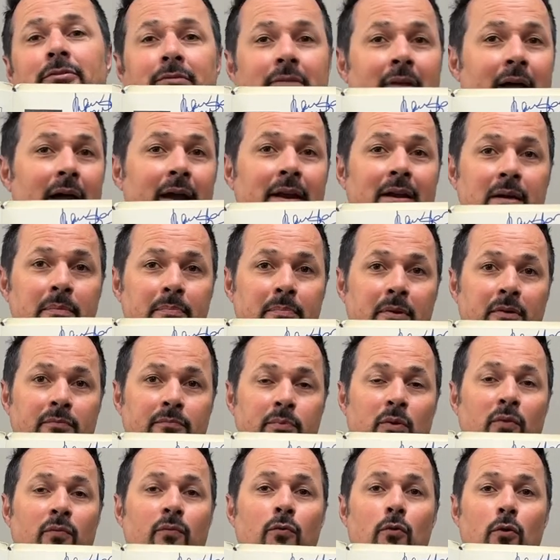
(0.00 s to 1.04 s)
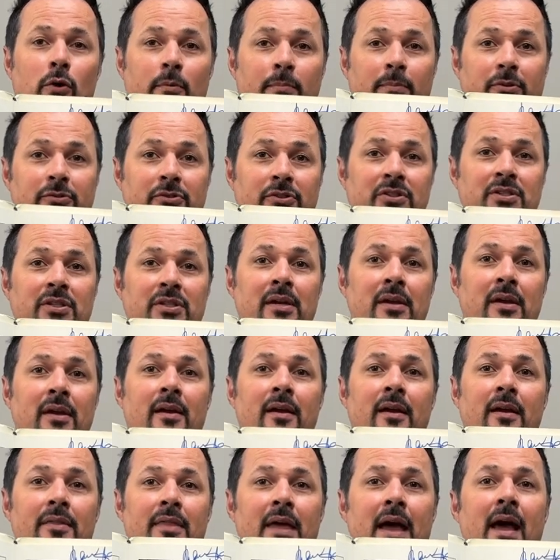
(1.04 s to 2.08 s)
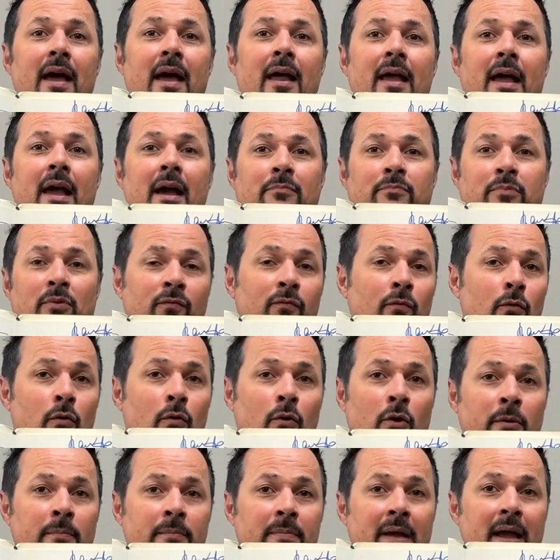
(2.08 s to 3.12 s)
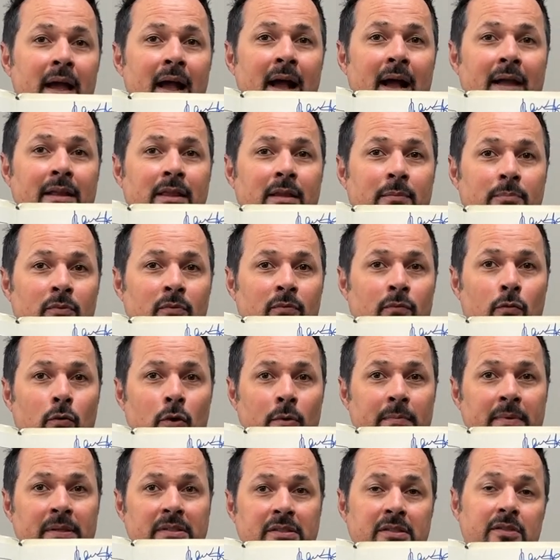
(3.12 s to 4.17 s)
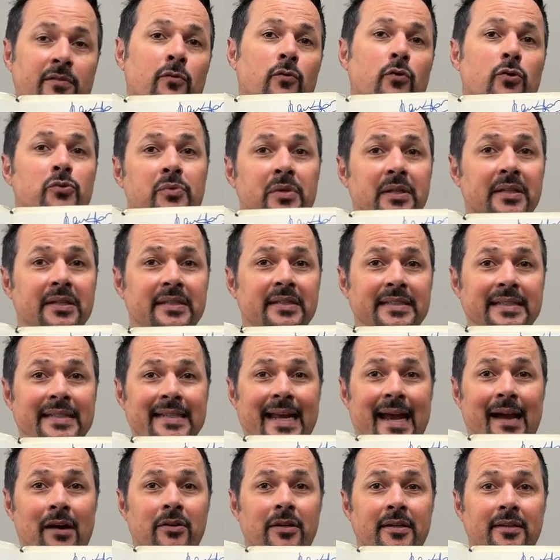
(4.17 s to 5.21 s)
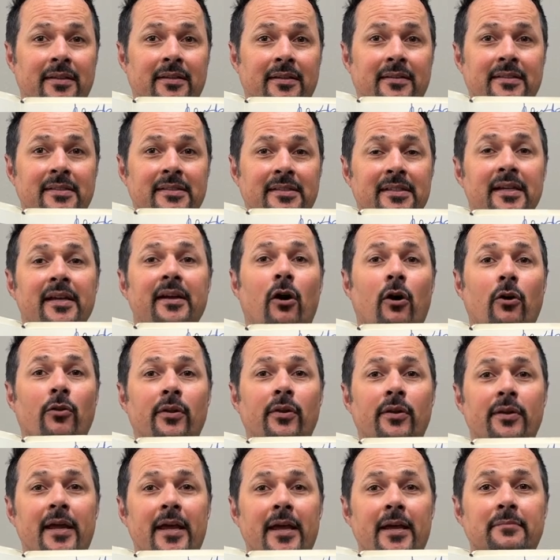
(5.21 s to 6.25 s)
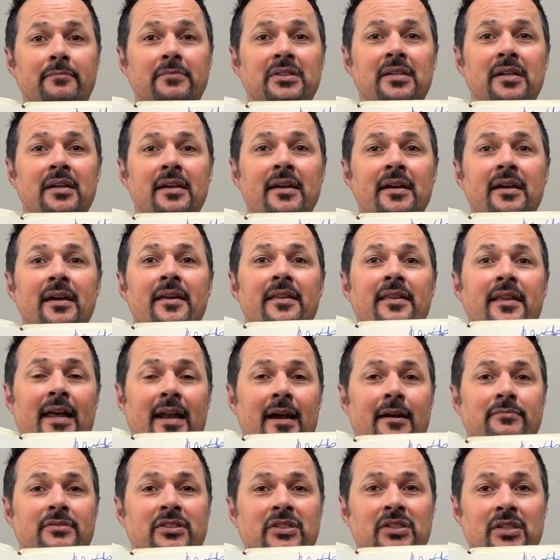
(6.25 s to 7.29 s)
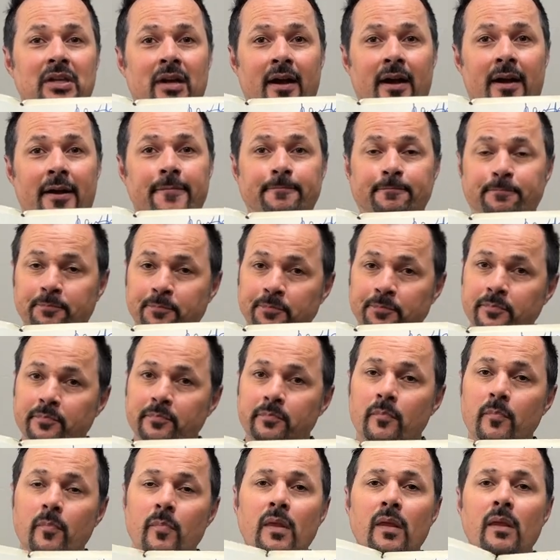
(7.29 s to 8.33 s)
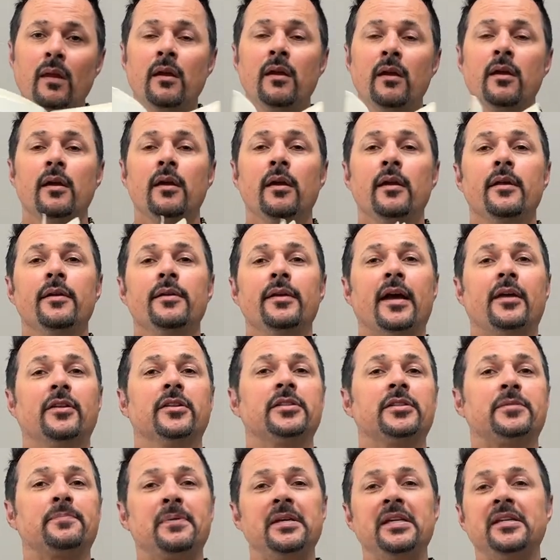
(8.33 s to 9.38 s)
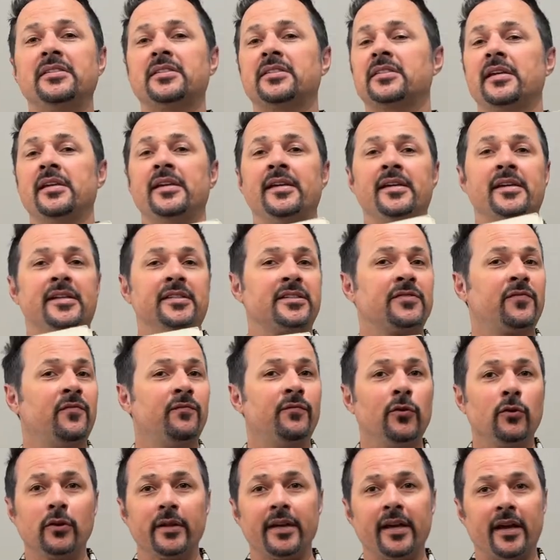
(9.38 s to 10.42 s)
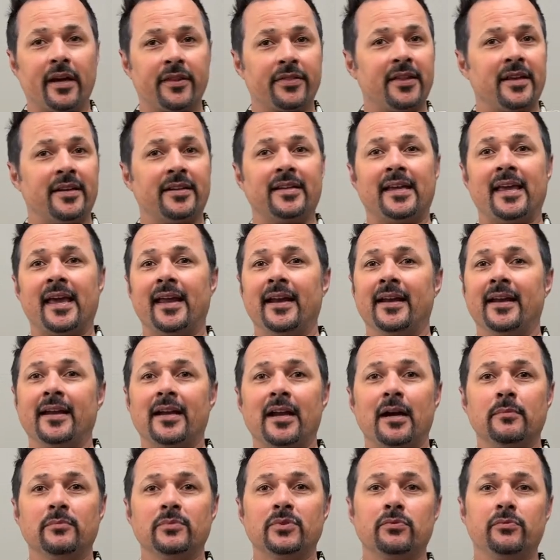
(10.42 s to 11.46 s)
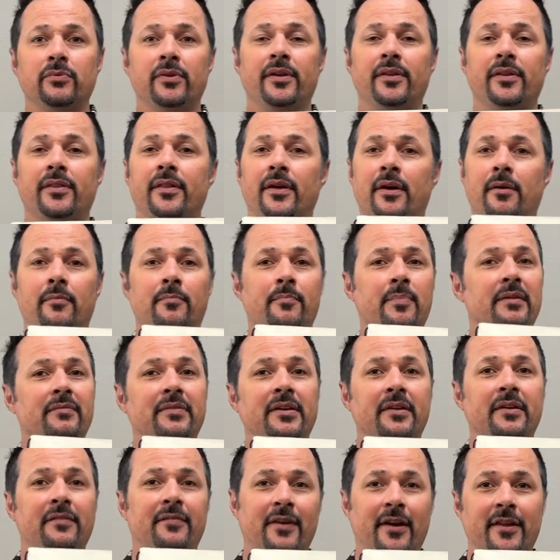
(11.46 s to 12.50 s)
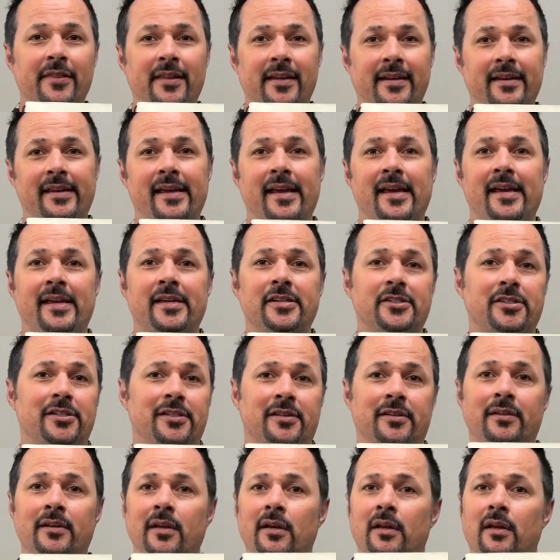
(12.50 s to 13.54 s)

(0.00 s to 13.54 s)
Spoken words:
lineup of performers that have performed at the performance. Of course, we listed out in the listing all the names that have signed. Now, this piece is fully authenticated, comes with a bevy of authentication.